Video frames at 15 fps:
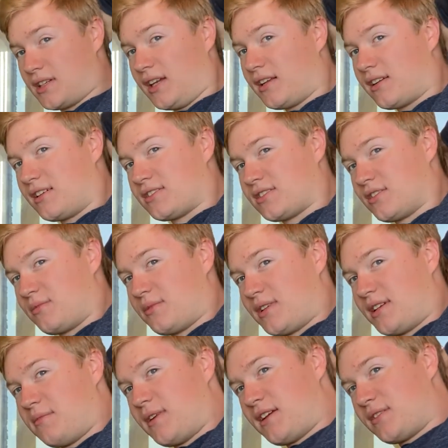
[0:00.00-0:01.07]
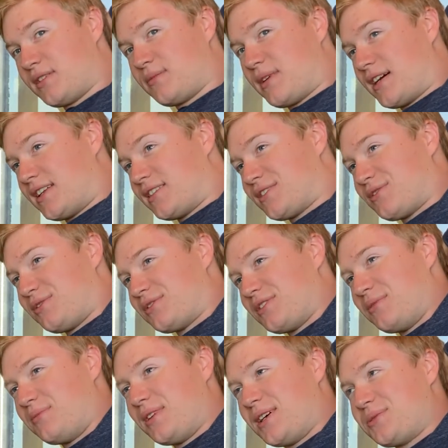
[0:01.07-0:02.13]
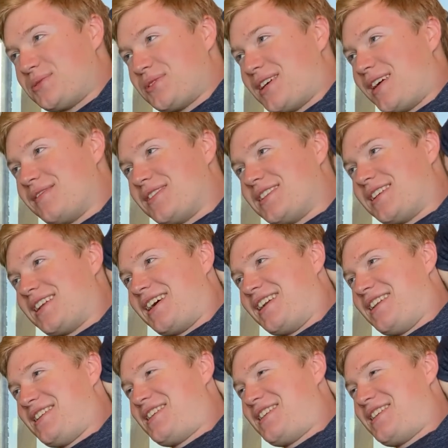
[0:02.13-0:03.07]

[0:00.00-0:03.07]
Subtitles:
It also makes you mad at school sometimes when I have to sit down and